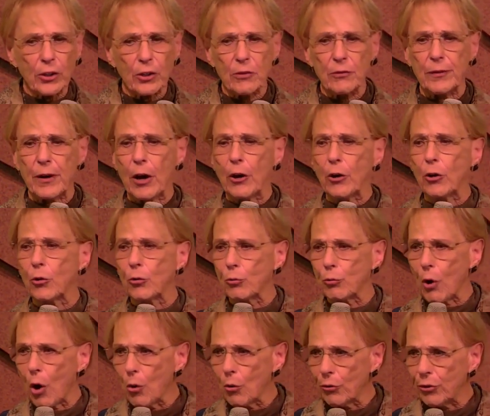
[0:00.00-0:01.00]
of our
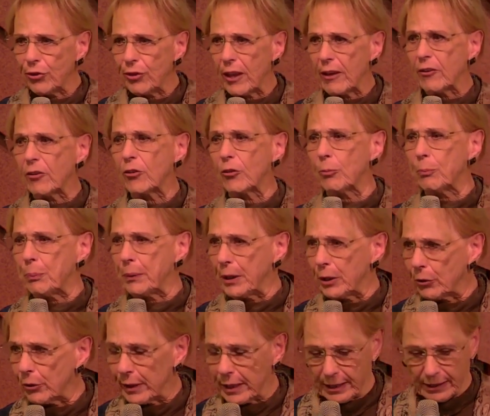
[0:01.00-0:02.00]
growth
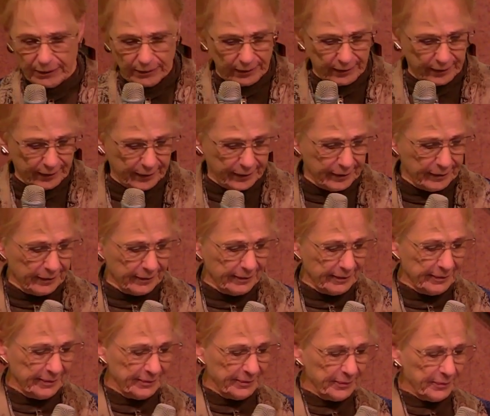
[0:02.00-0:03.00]
experience
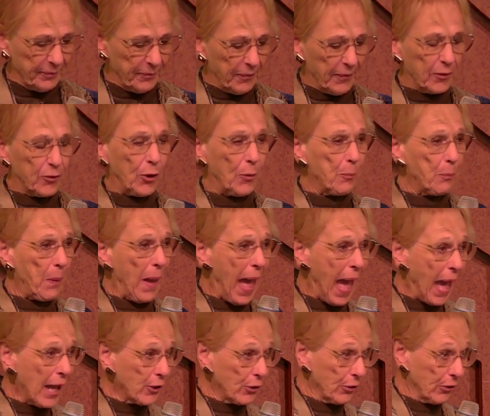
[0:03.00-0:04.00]
to
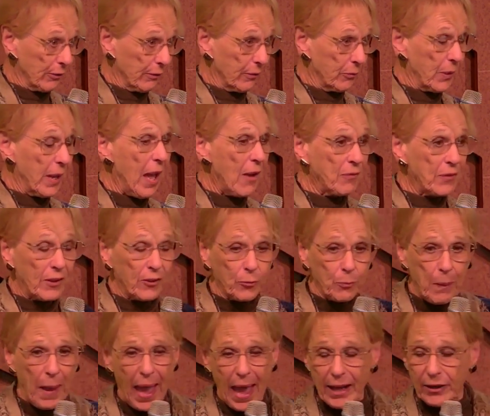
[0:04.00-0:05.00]
pattern. We have this
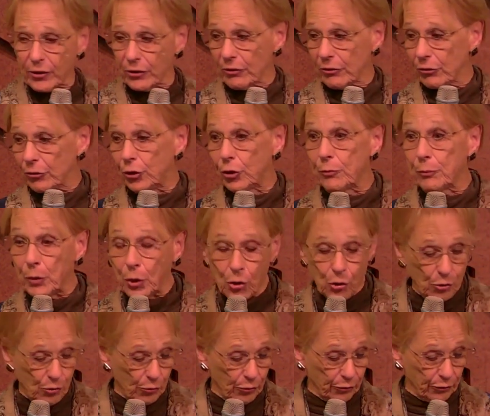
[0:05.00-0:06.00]
pattern to
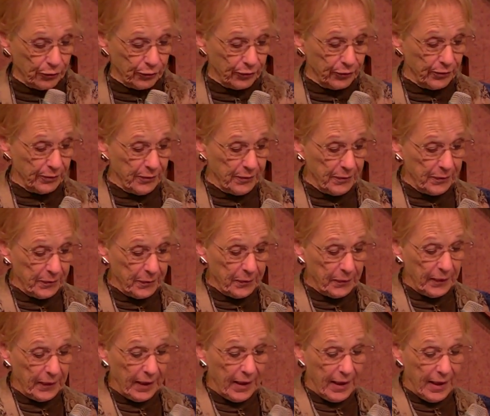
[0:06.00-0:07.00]
move.
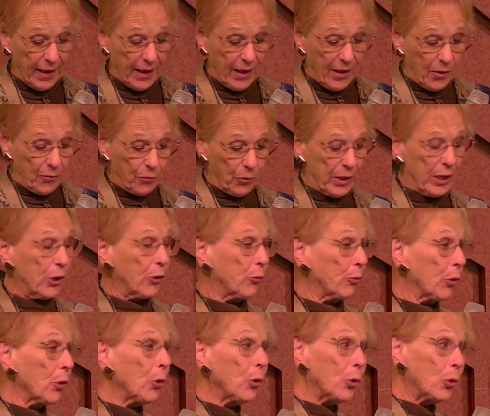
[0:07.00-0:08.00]
We
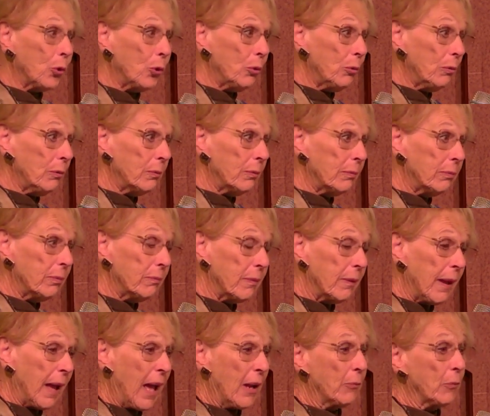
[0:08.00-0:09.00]
grew
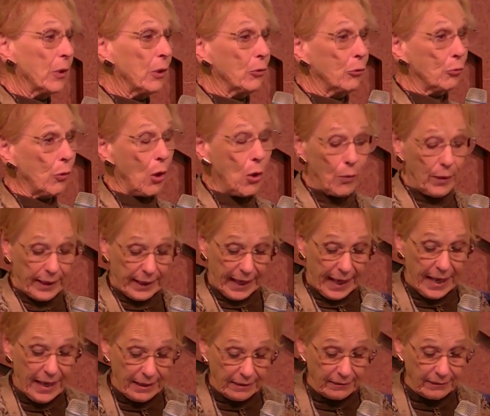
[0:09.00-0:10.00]
and we'll grow
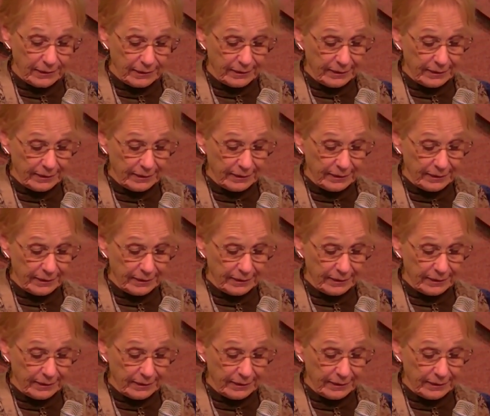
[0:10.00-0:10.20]
again.